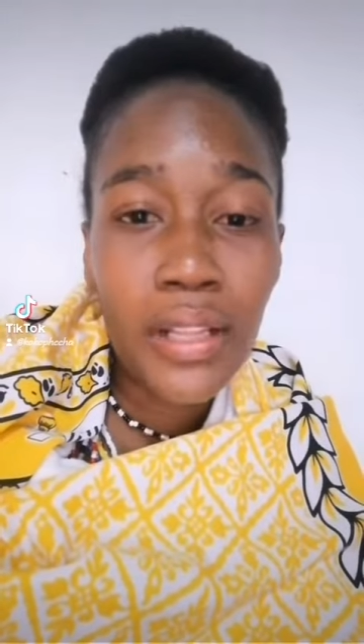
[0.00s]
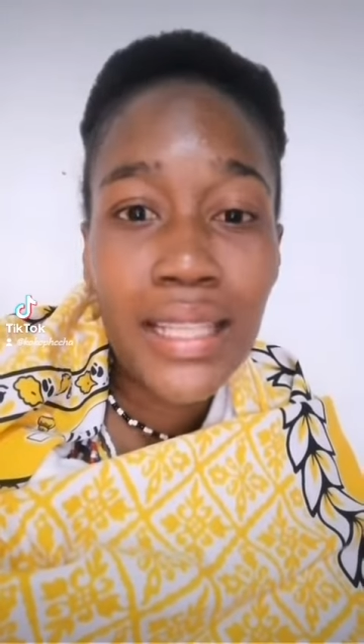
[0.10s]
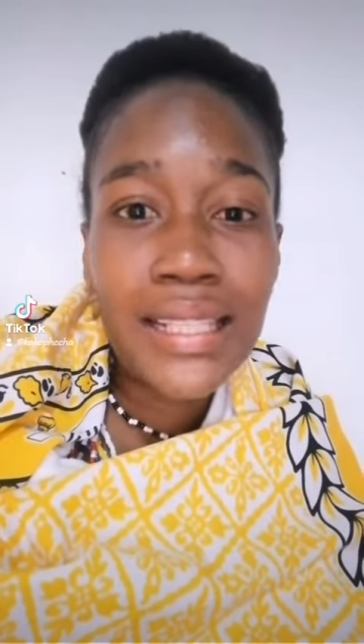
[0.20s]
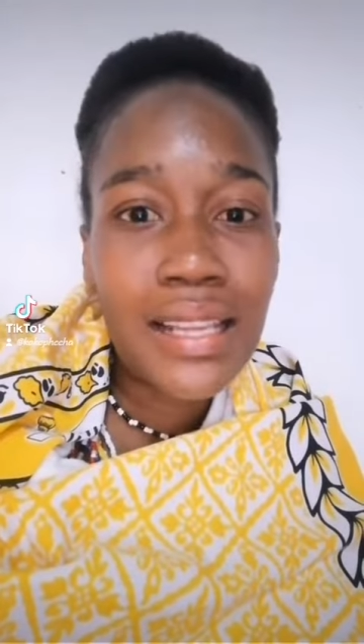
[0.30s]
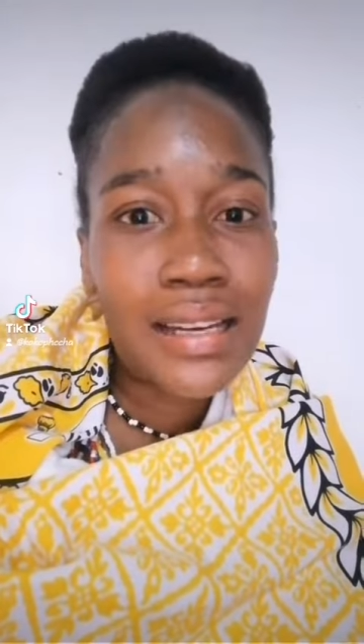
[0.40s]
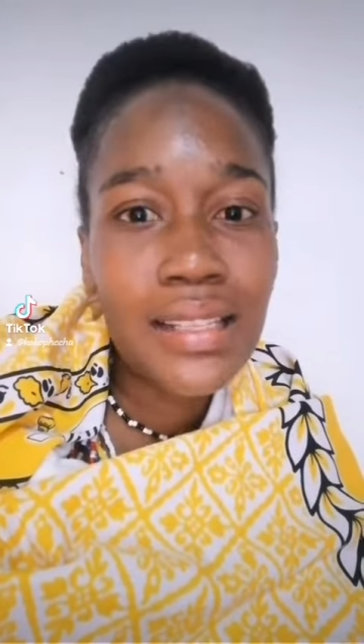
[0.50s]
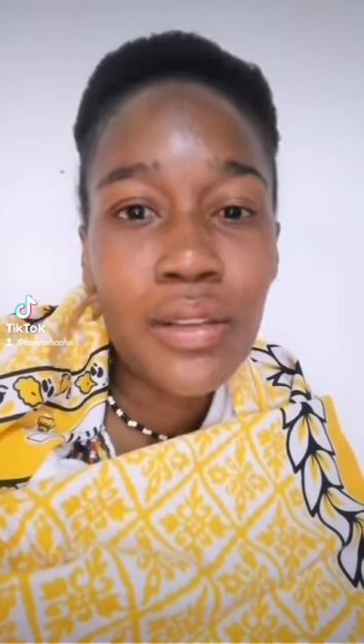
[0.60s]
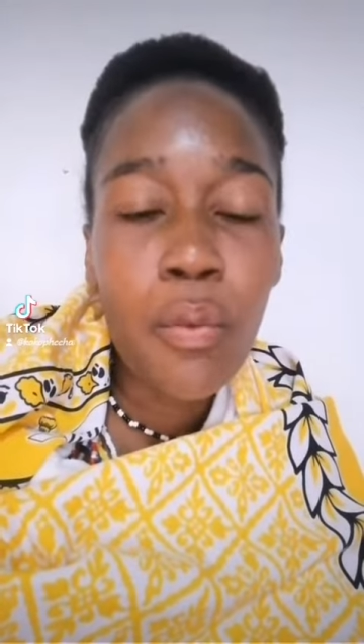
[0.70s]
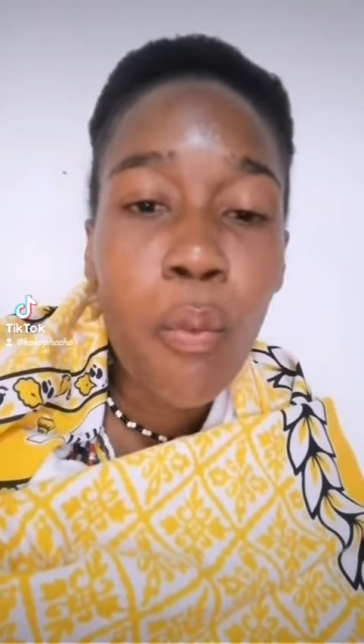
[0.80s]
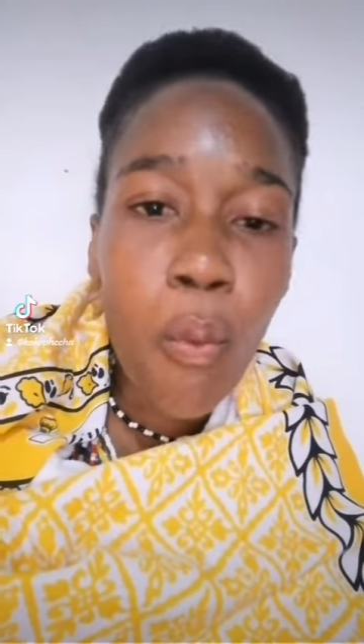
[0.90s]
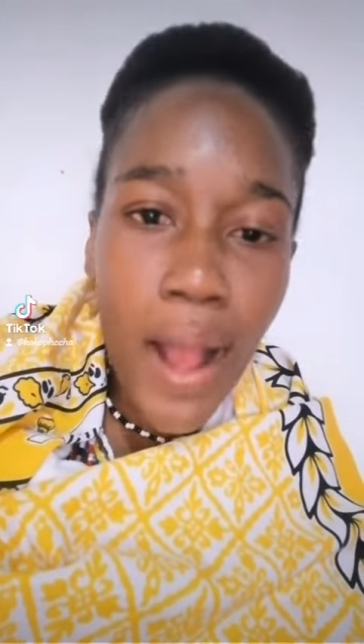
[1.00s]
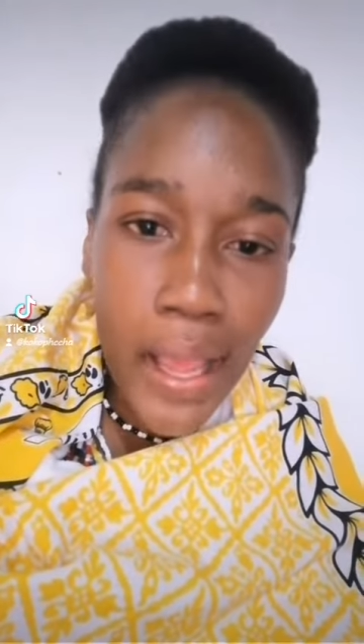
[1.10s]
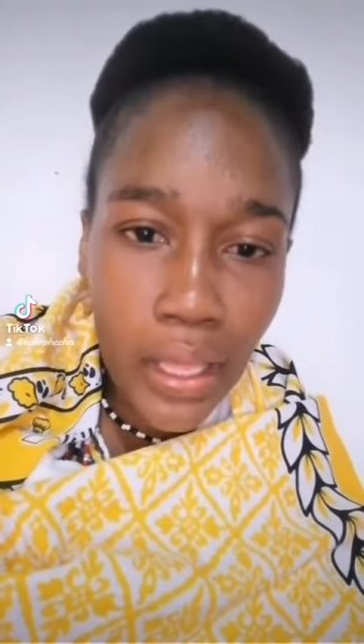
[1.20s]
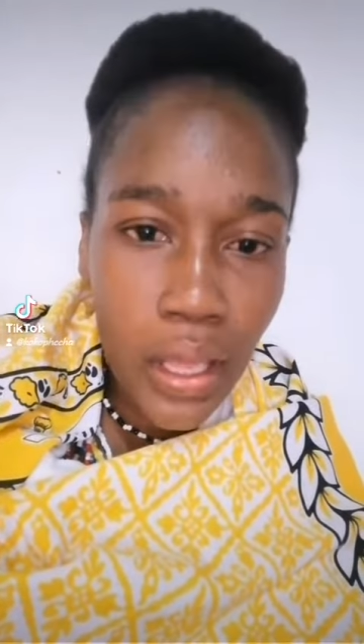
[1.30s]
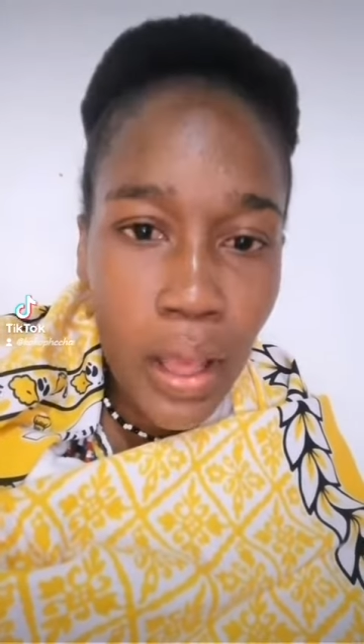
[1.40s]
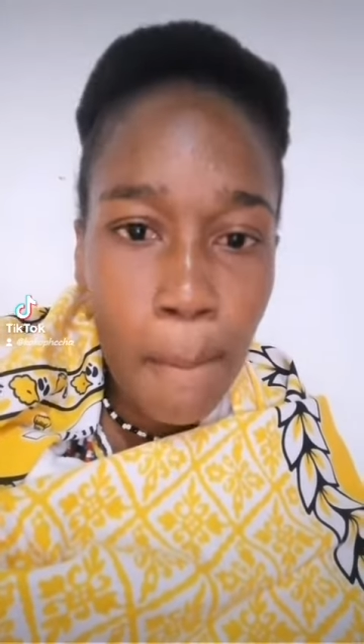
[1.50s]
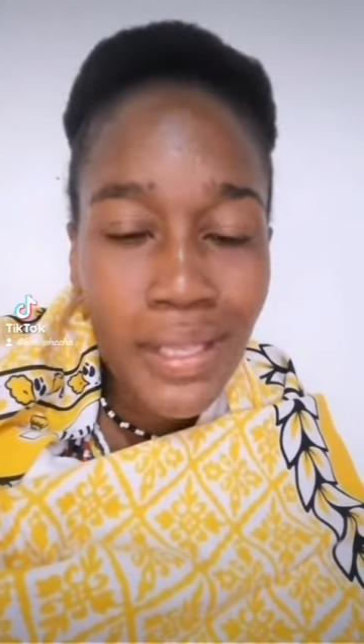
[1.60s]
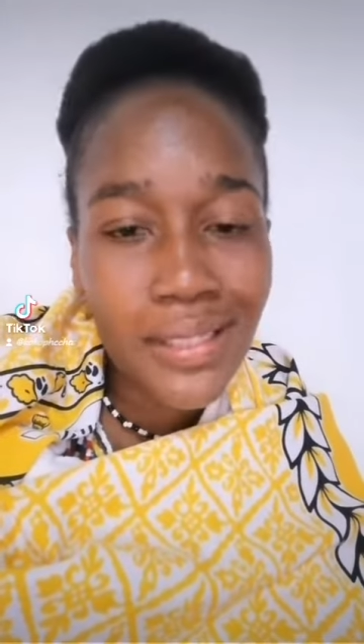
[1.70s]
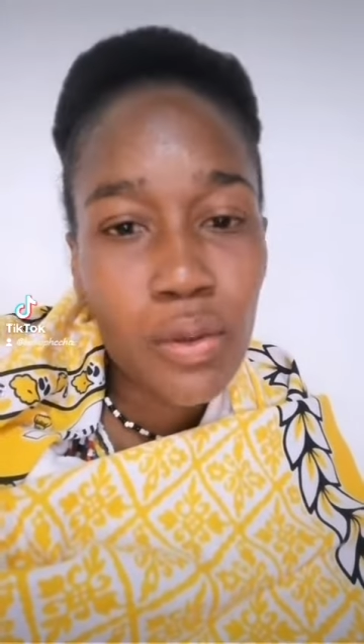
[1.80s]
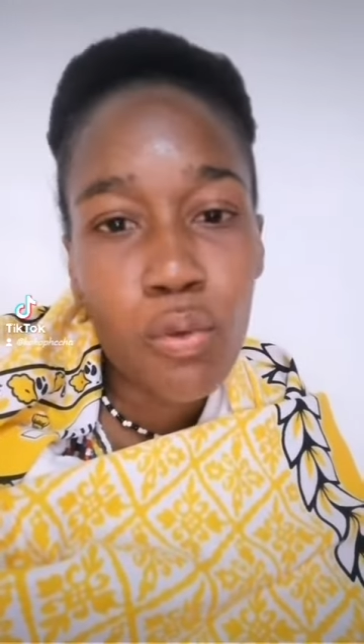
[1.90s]
There's a reason why ba
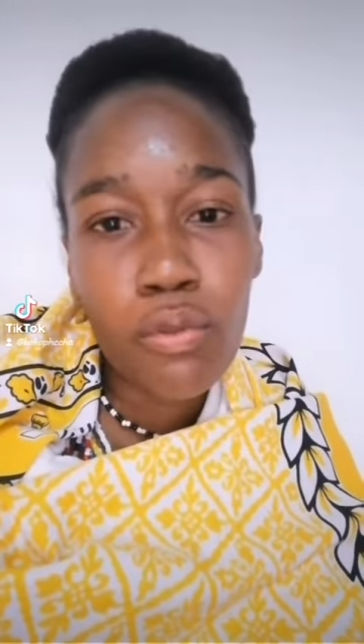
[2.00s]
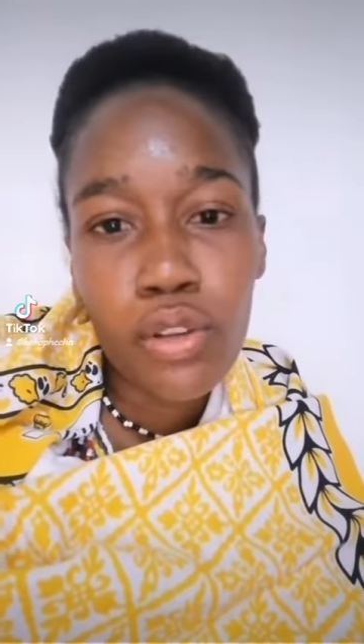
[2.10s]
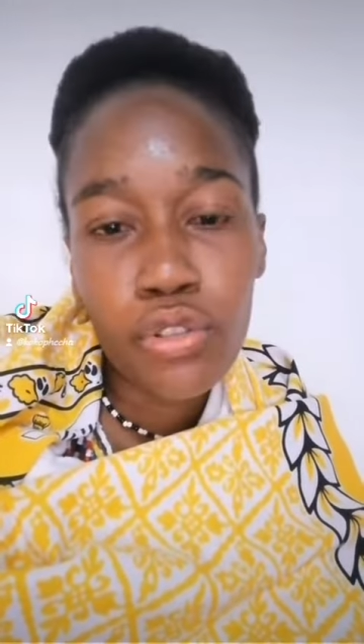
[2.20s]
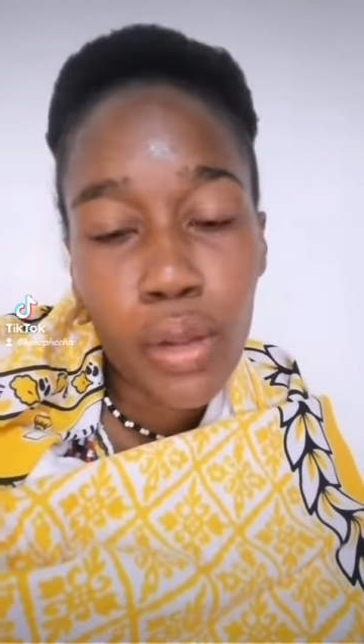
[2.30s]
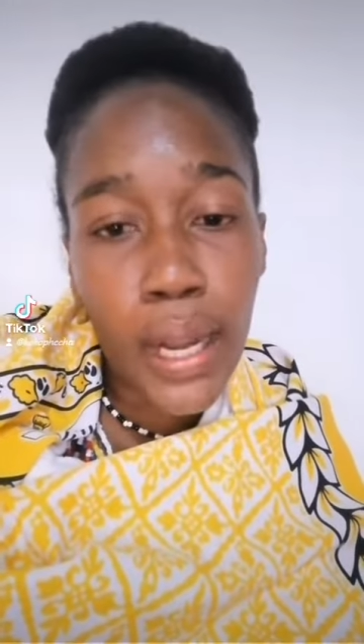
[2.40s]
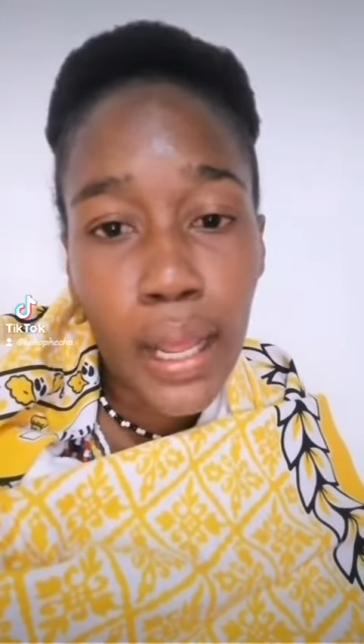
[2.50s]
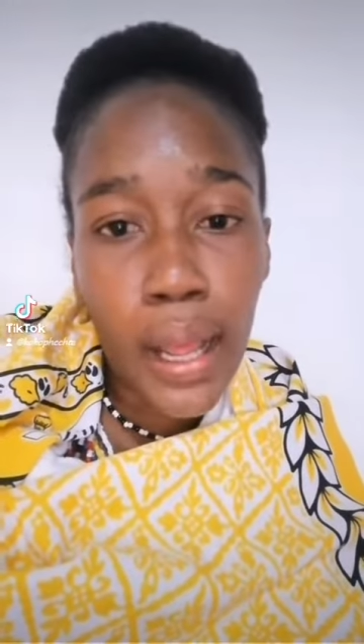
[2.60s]
senya ko nwa jwala